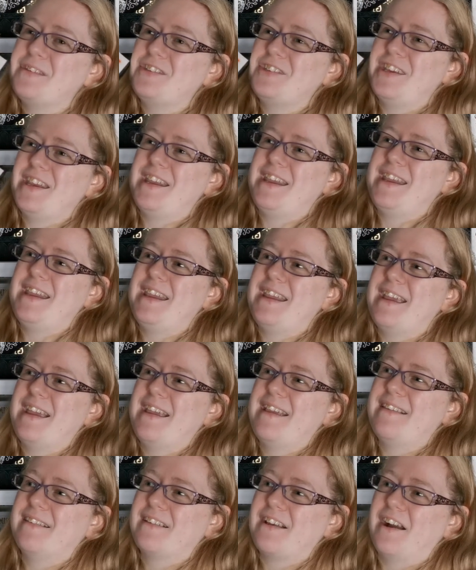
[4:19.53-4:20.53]
she
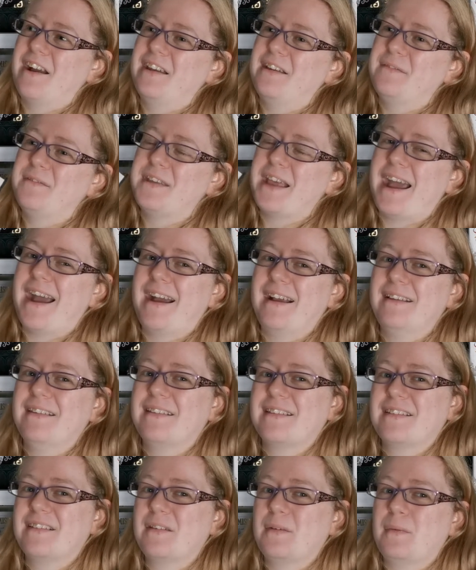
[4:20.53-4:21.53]
is kind of
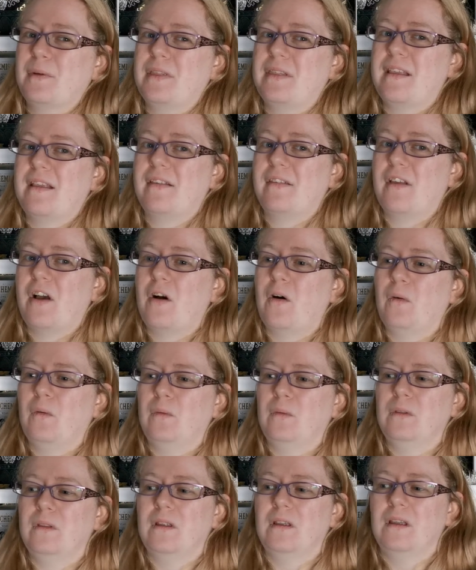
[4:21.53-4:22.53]
tasked with this
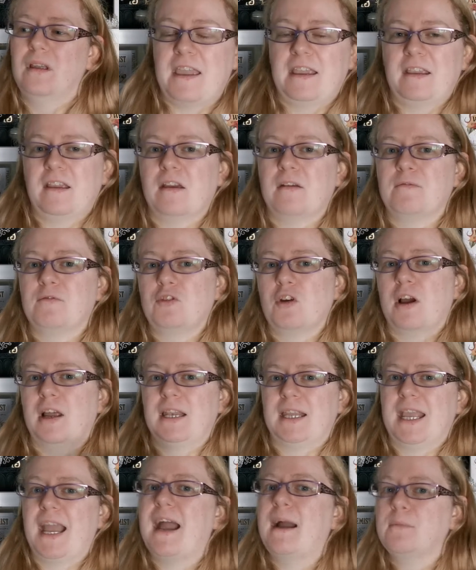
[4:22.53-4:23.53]
whole thing of trying
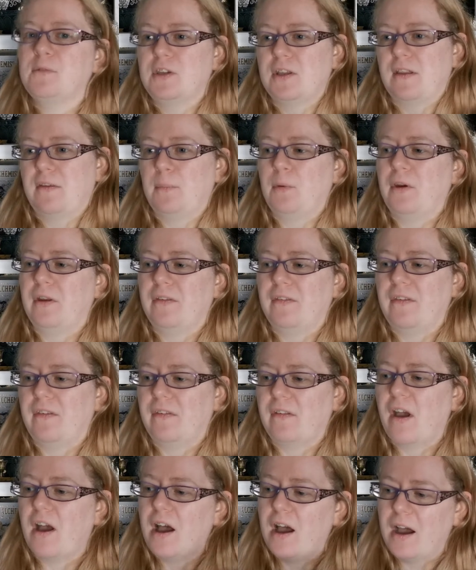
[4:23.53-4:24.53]
to capture this
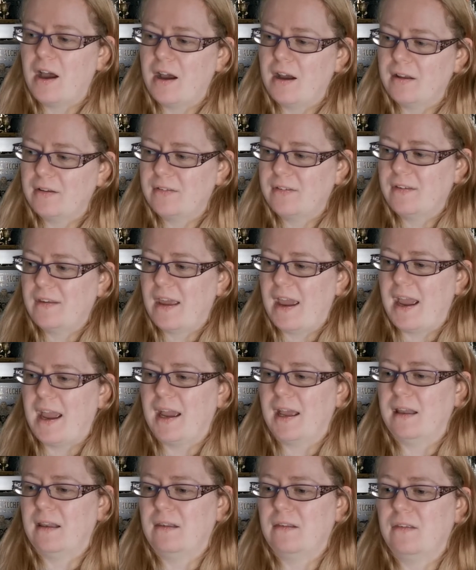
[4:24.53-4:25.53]
prince's heart.
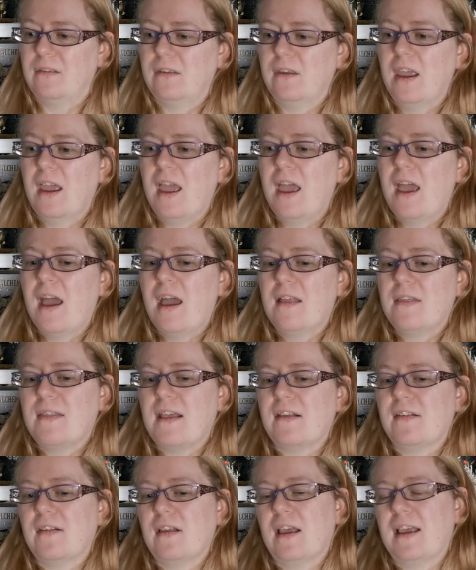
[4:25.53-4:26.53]
And
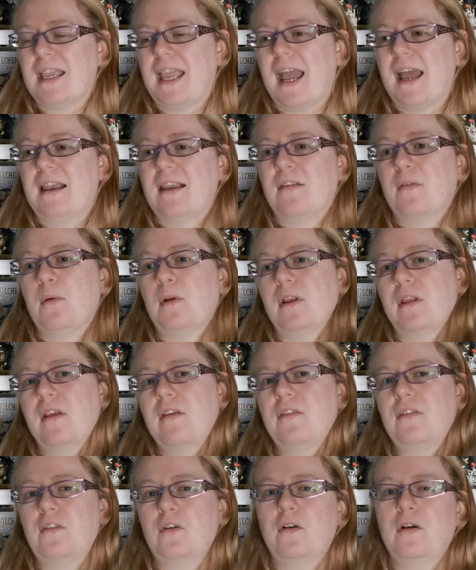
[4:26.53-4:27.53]
there's, again, it's one of
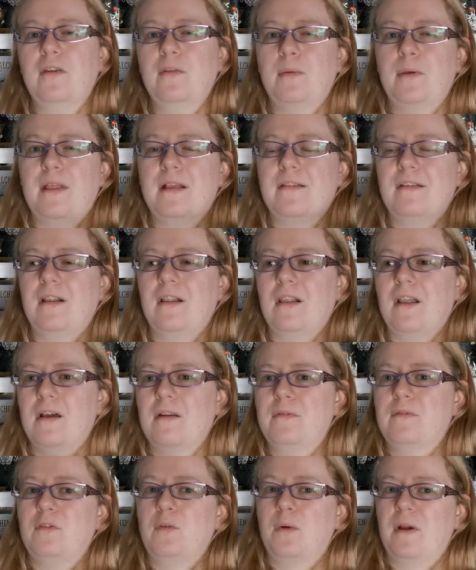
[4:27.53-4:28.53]
those stories where there's a lot
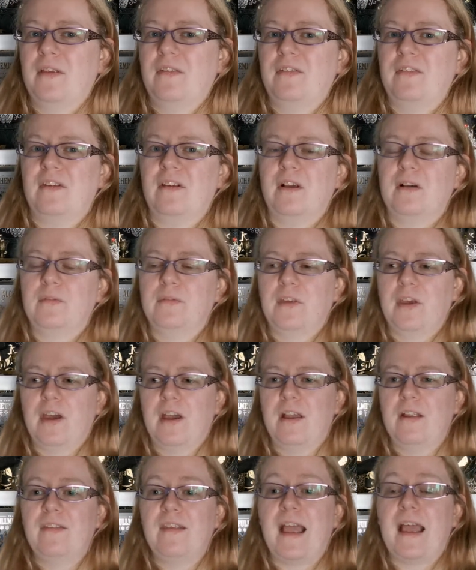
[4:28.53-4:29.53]
of twists and a lot of
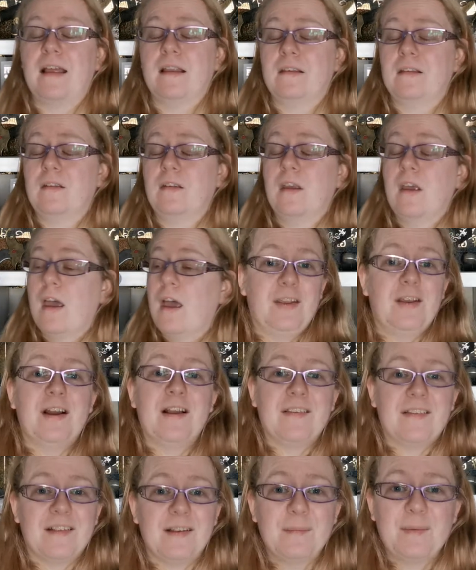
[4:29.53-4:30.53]
turns, and you
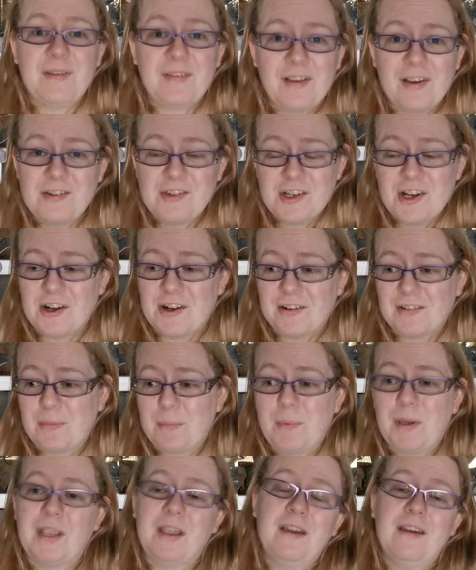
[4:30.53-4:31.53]
guys are going to be so shocked
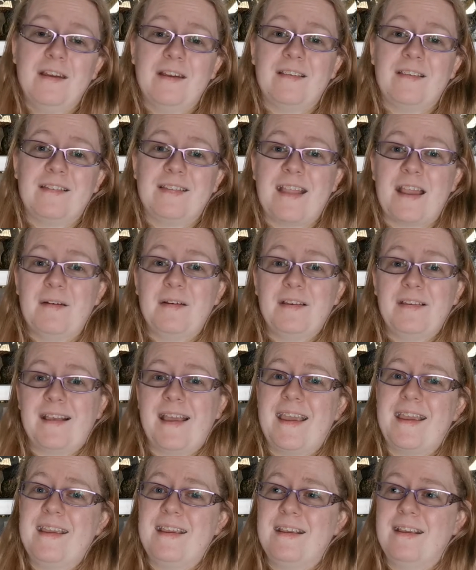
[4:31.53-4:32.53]
because there is
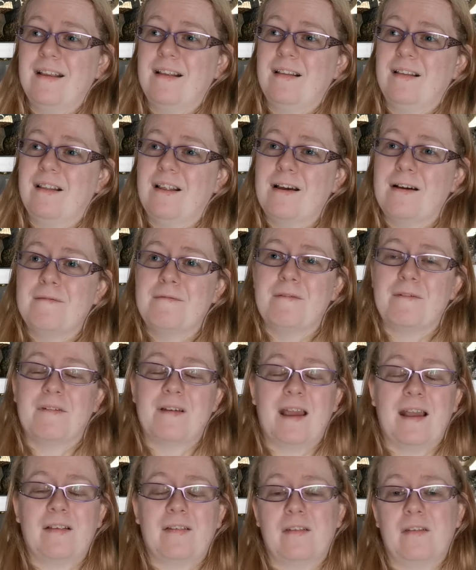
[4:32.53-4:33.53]
a love,
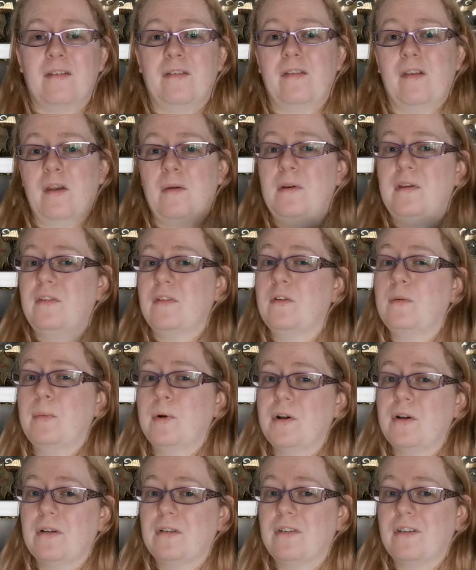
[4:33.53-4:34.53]
as Zoe's All
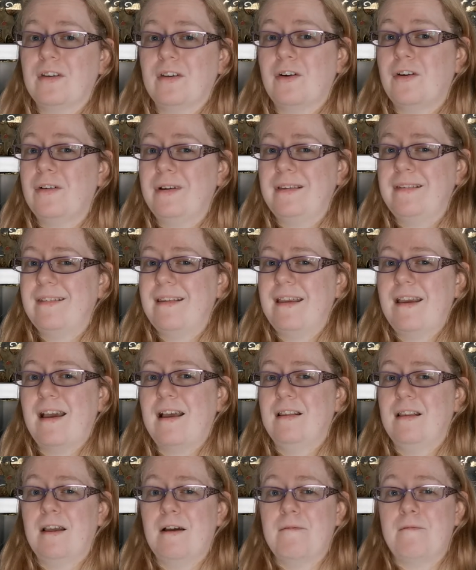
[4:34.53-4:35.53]
Booked coins it, a
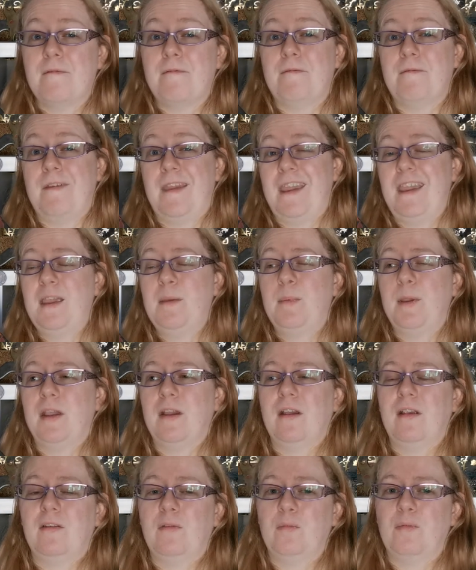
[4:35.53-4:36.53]
love V,
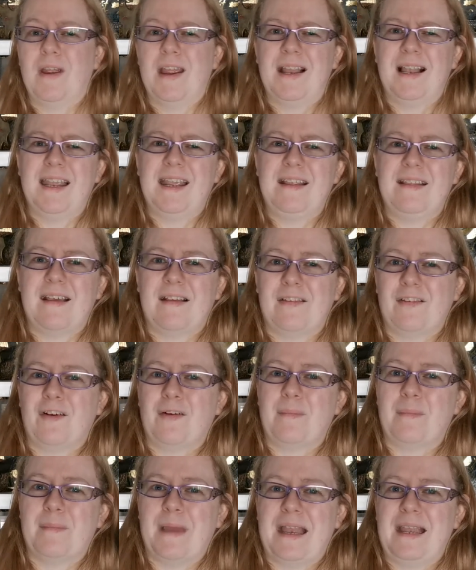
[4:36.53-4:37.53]
because really there's
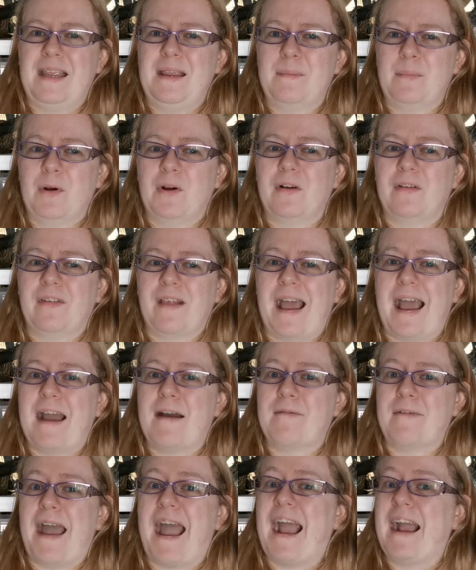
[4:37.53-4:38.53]
not many books that
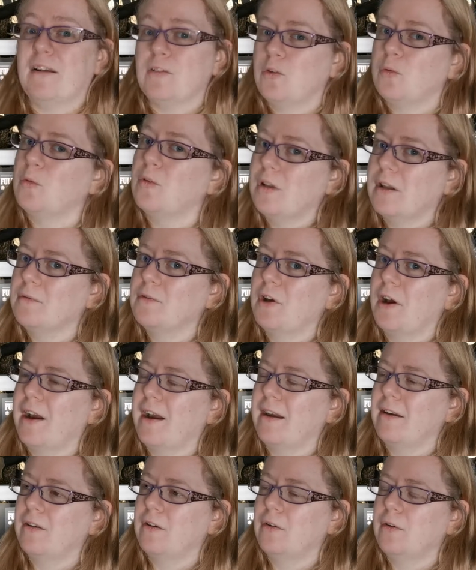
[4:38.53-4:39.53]
have actual love
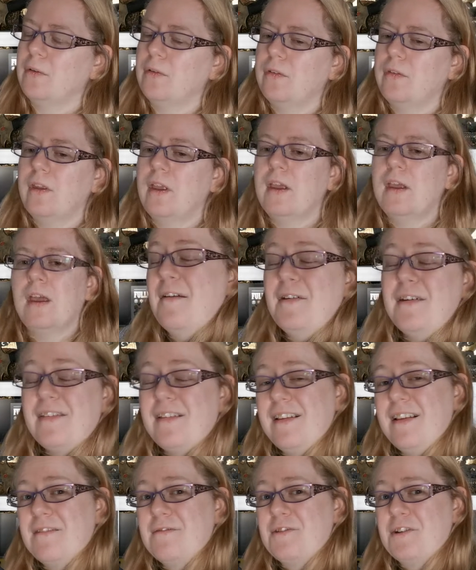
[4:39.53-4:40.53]
triangles. There is
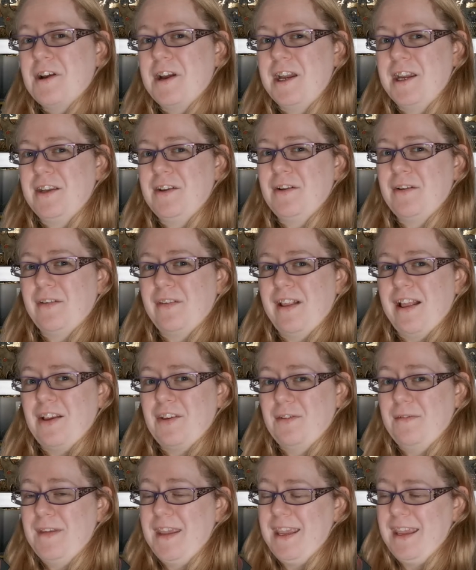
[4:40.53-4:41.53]
a love triangle
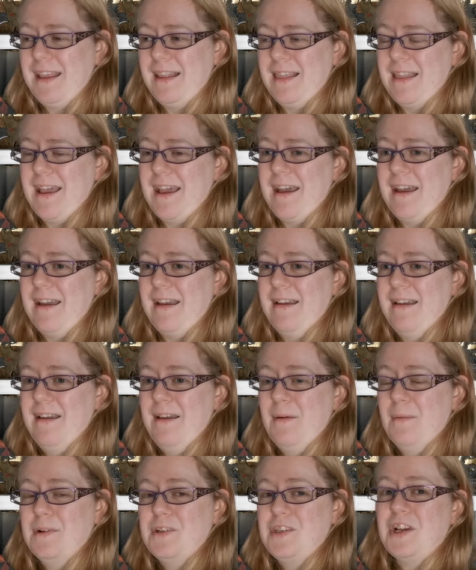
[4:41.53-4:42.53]
/ V in there,
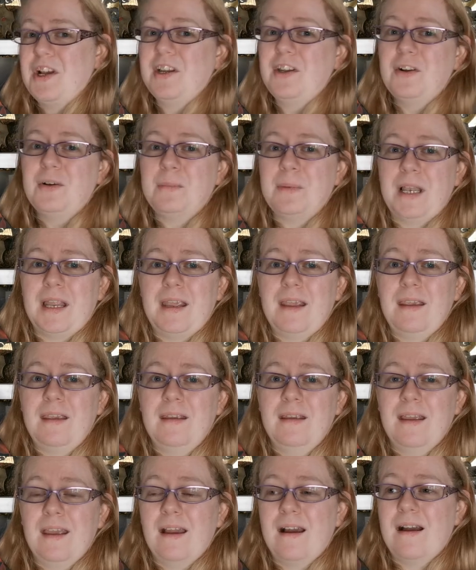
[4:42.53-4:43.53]
which I normally